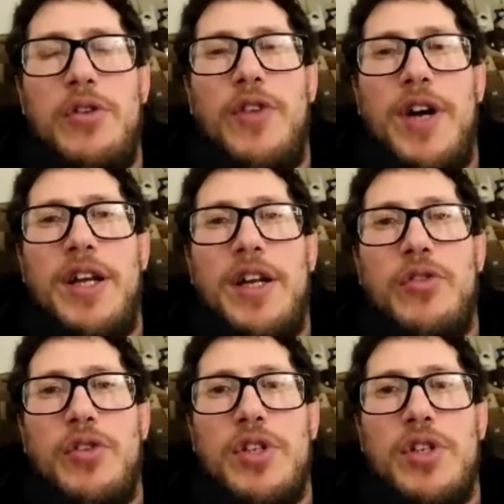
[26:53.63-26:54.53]
I do find
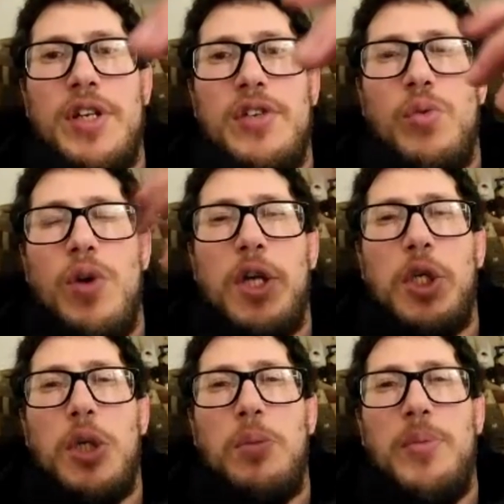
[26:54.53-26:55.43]
interesting is
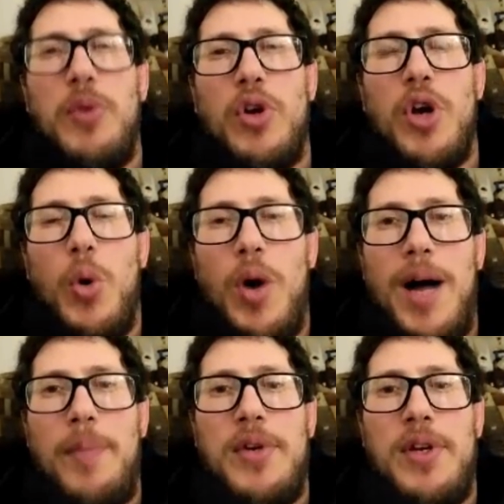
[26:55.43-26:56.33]
watching people
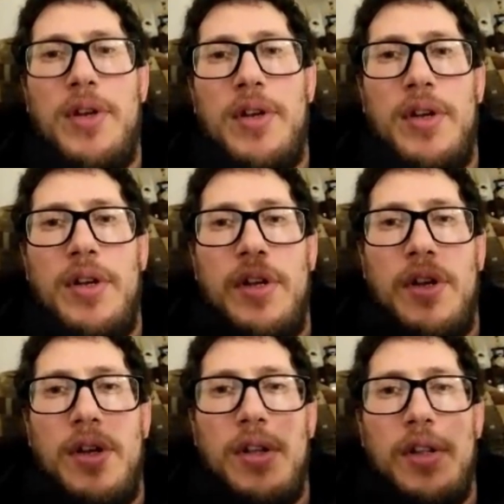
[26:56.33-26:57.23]
co-opt
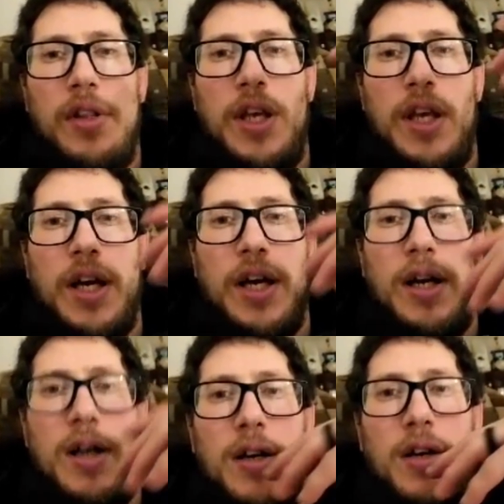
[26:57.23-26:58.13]

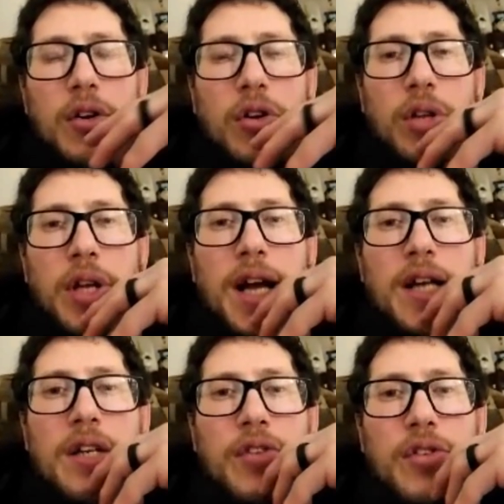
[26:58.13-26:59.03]
the early
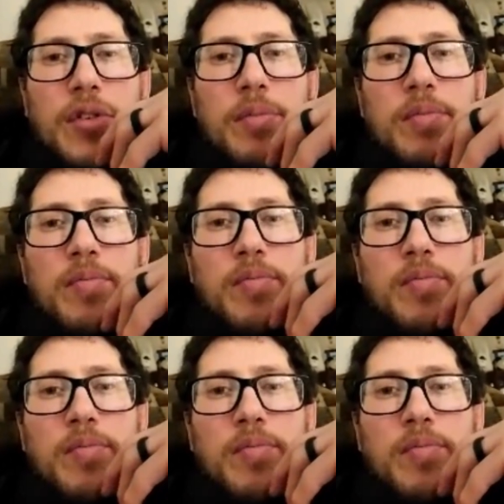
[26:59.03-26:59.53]
activism.